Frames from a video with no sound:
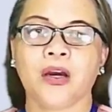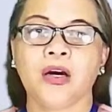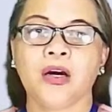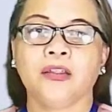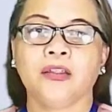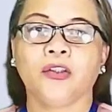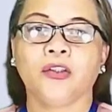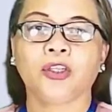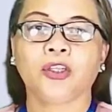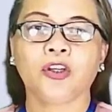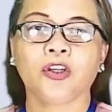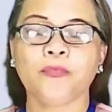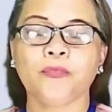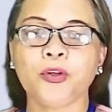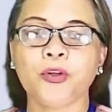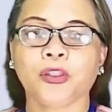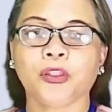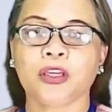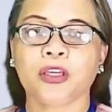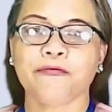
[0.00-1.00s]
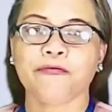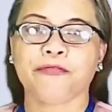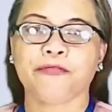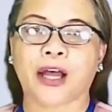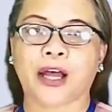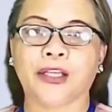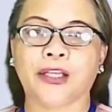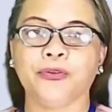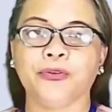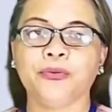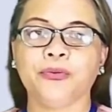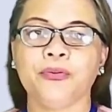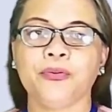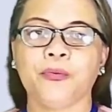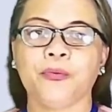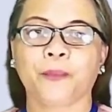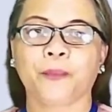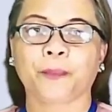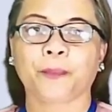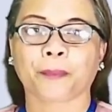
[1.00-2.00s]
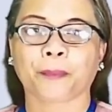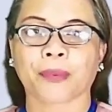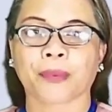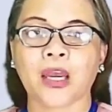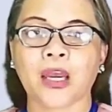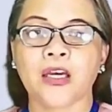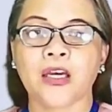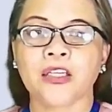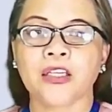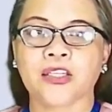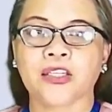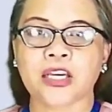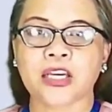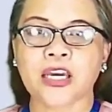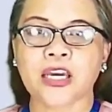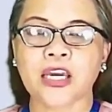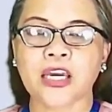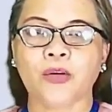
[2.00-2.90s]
Now the computed value, z